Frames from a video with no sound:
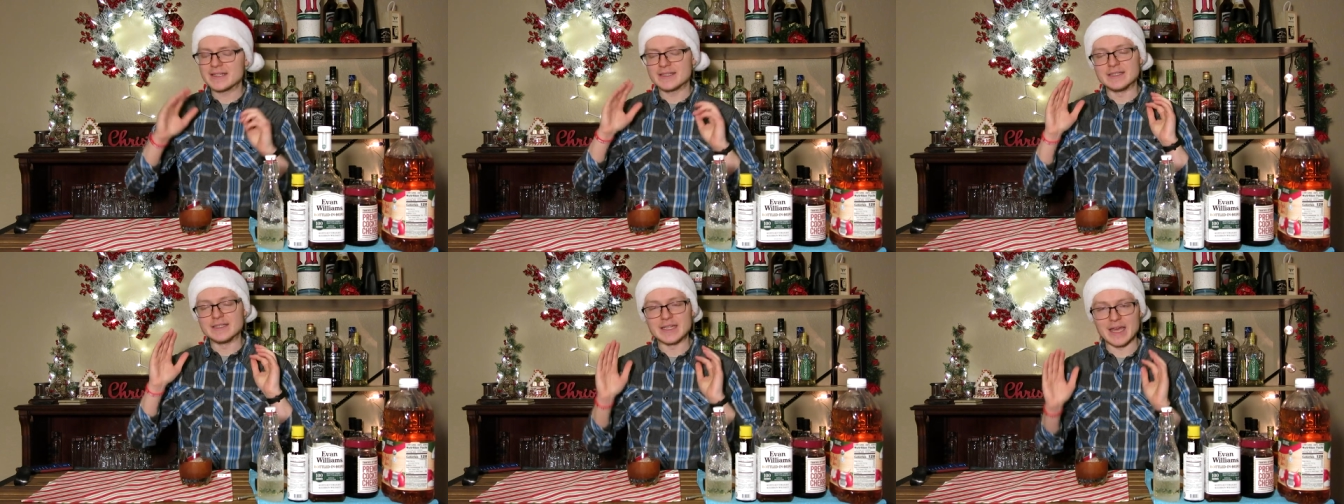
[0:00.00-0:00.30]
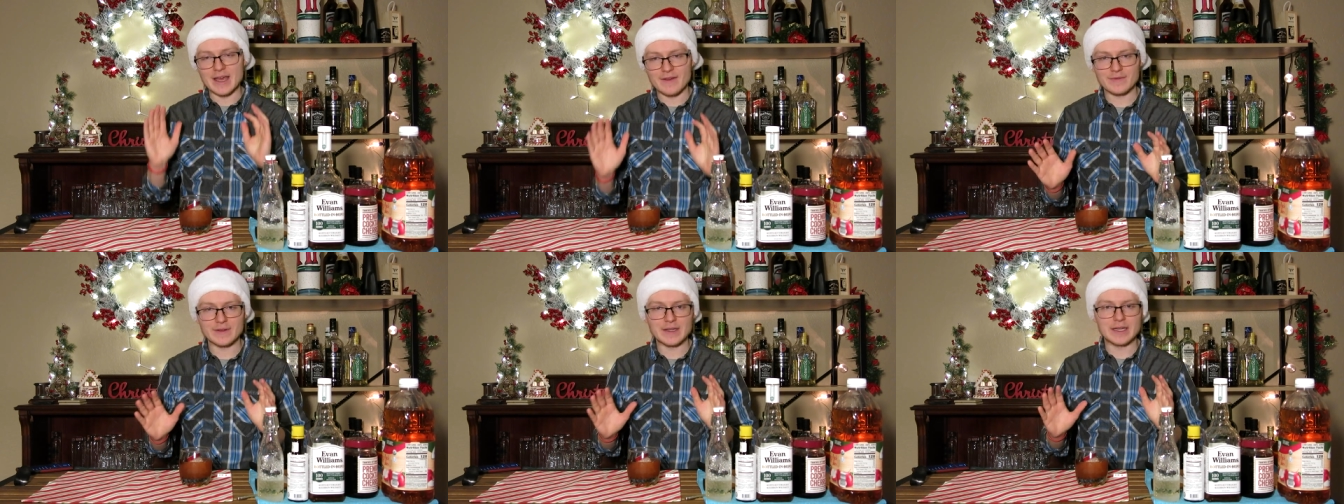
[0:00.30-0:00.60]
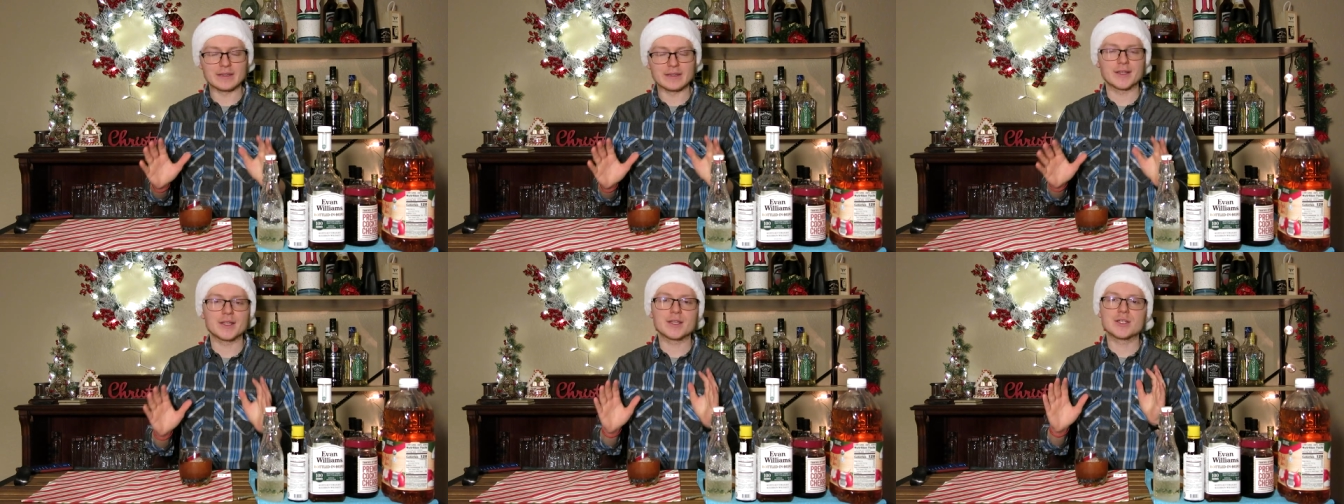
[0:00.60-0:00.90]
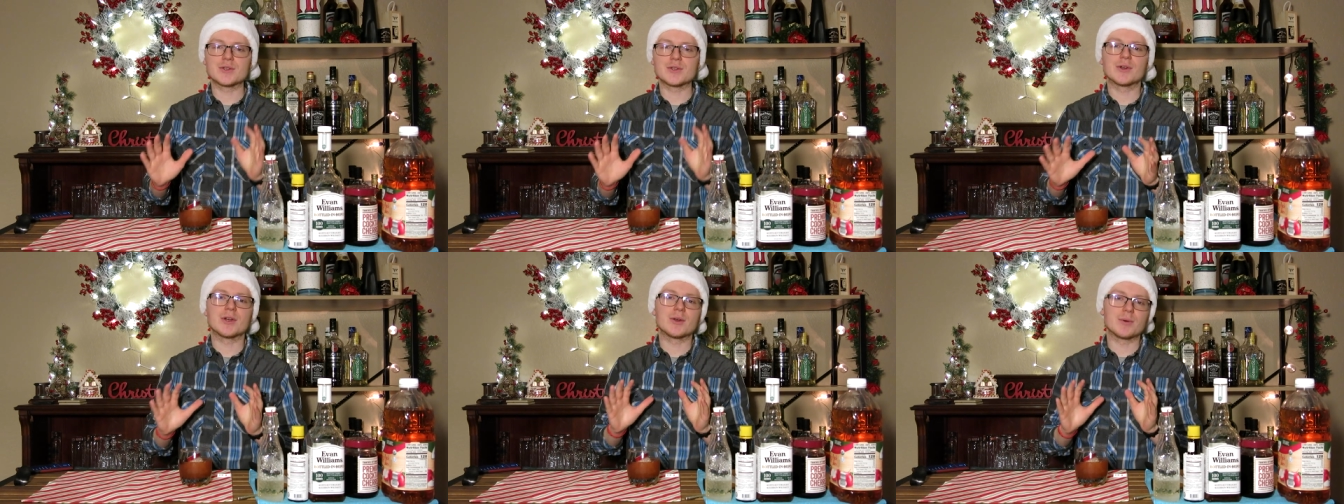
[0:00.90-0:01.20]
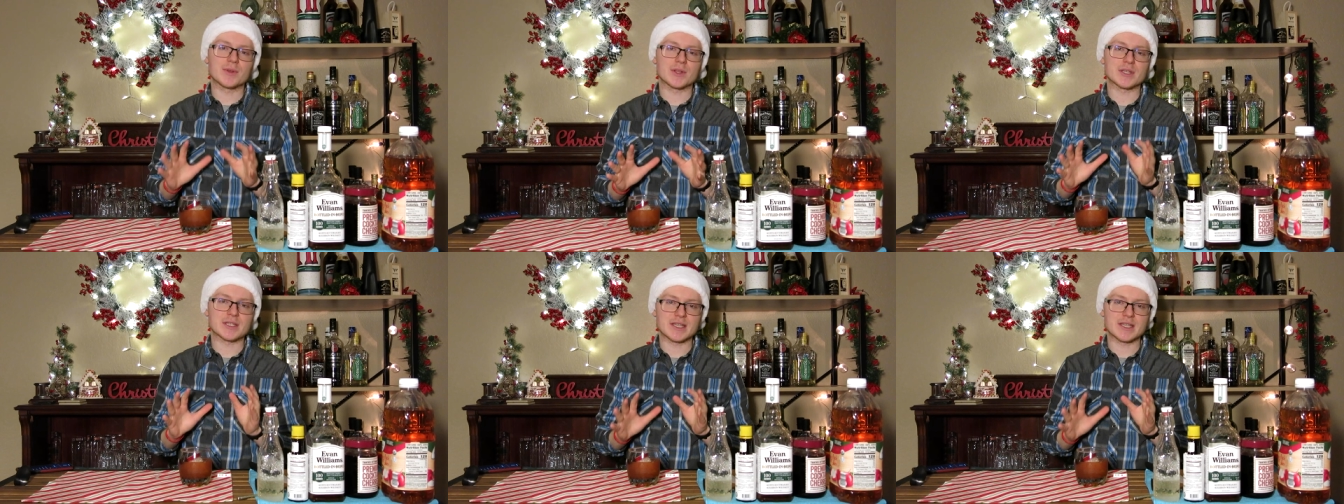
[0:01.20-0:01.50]
Definitely do it
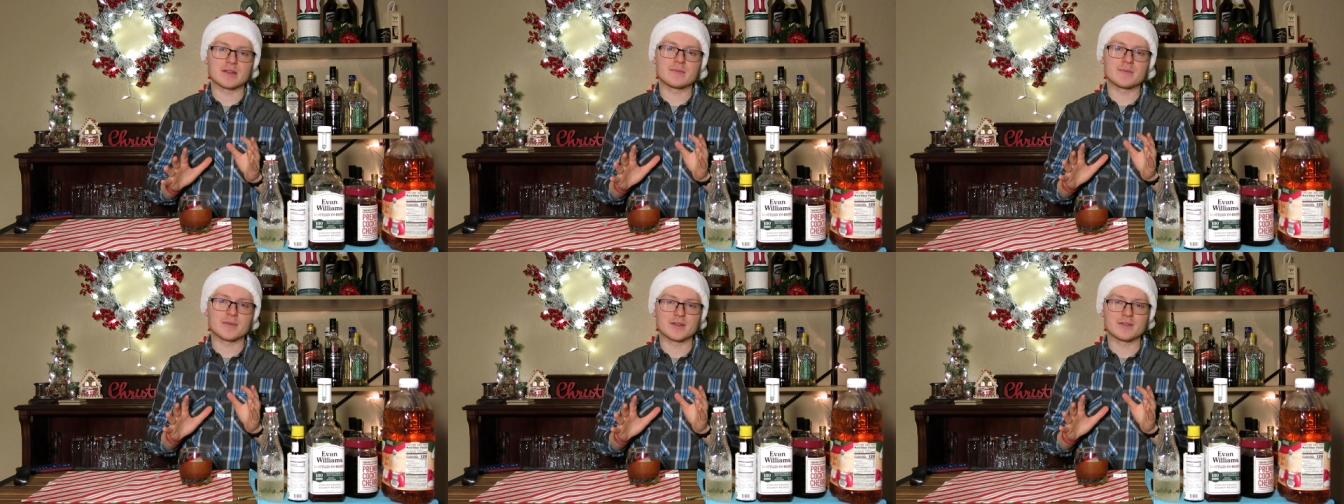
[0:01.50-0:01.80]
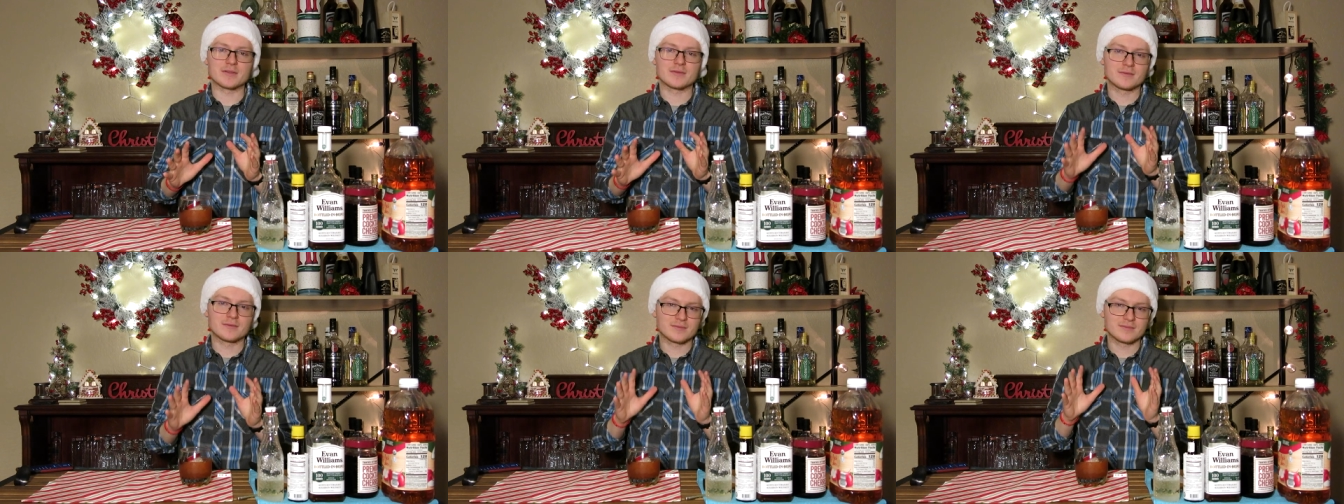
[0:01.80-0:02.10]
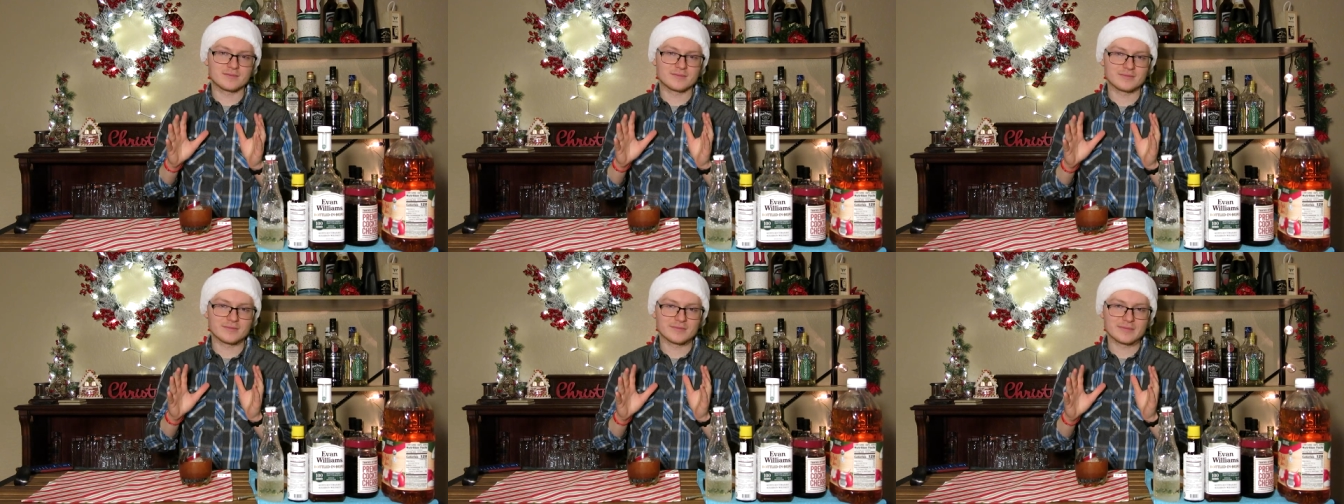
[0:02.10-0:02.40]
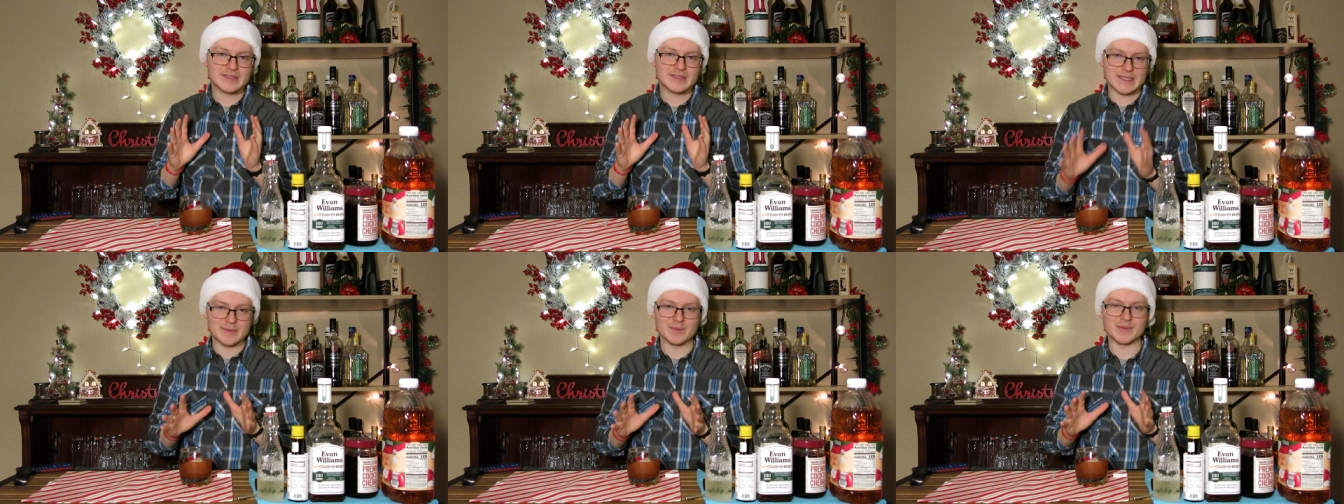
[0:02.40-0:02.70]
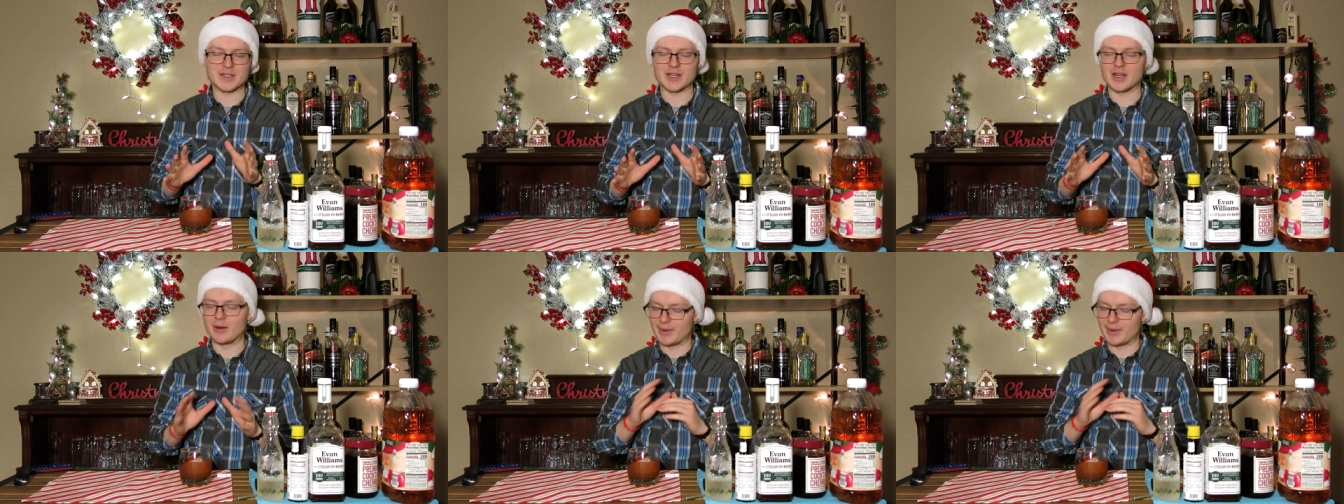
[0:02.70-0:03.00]
with a cinnamon simple
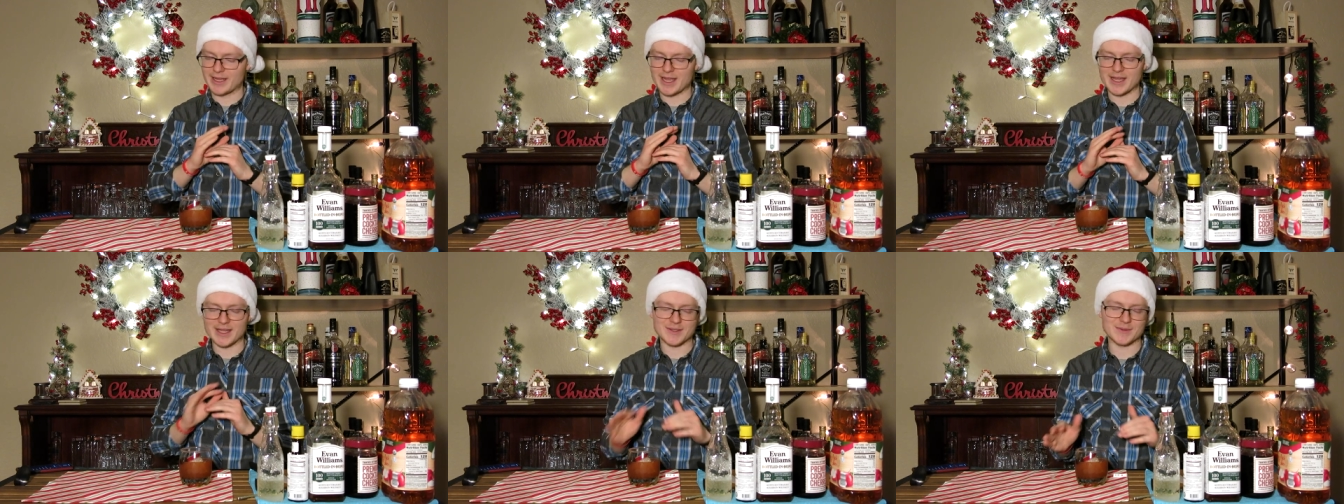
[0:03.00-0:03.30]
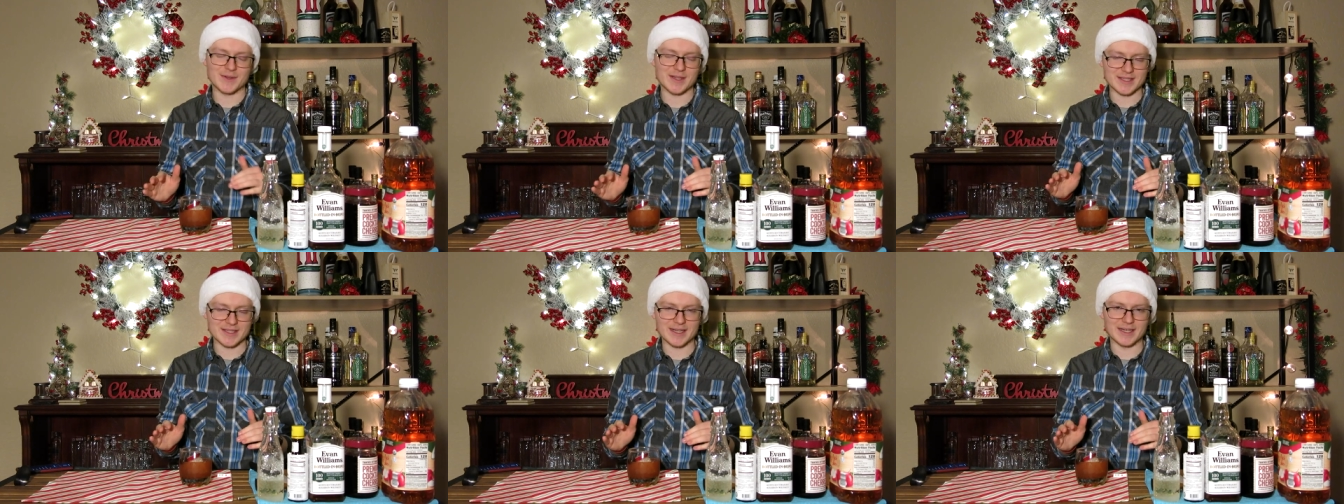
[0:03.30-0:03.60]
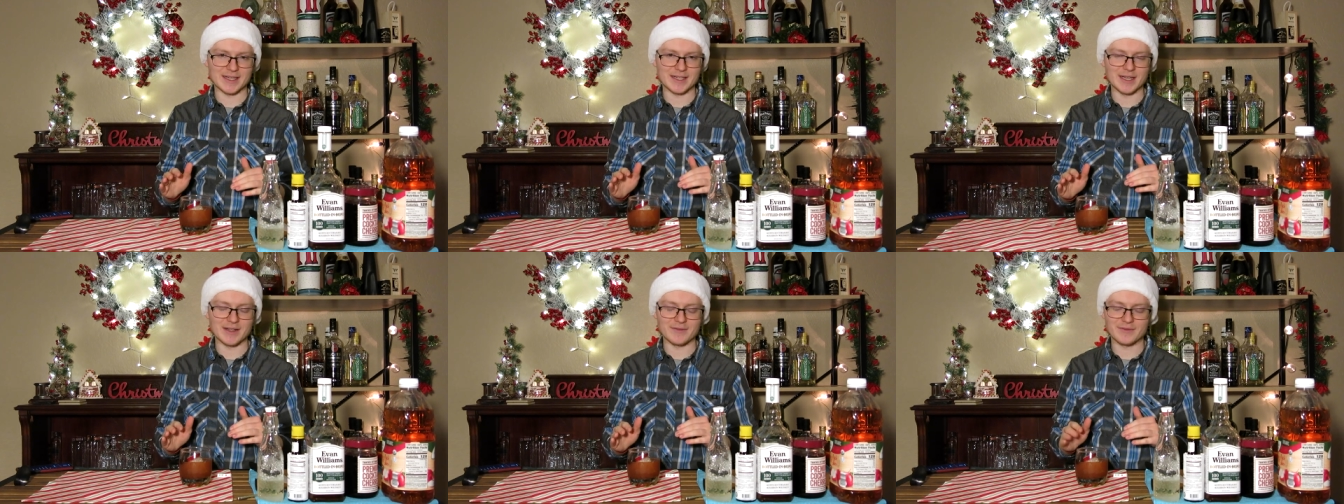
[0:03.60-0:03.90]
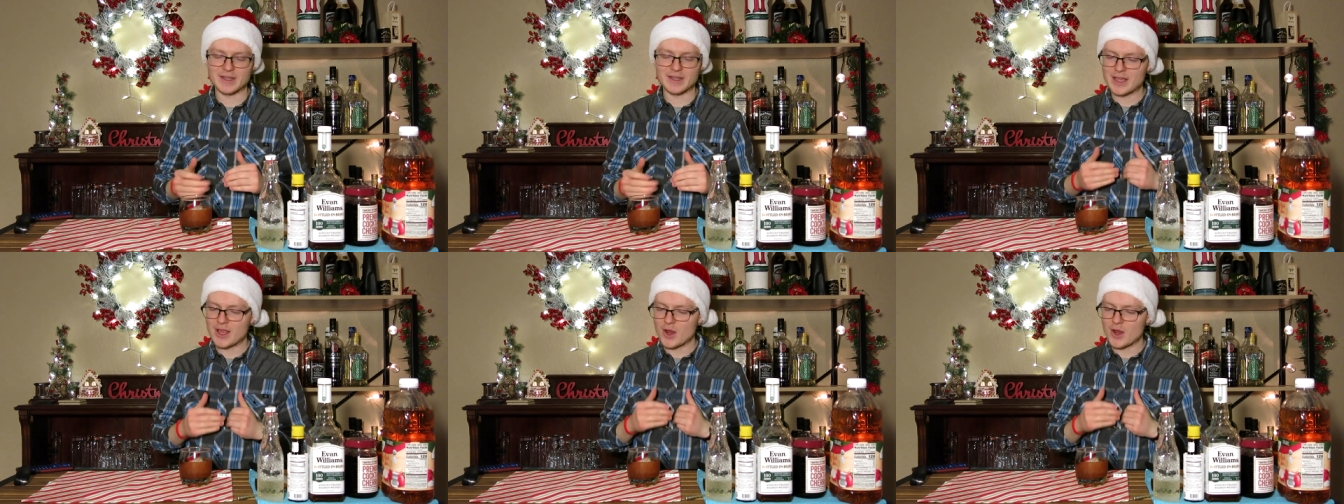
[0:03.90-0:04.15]
syrup. I can't stress that enough.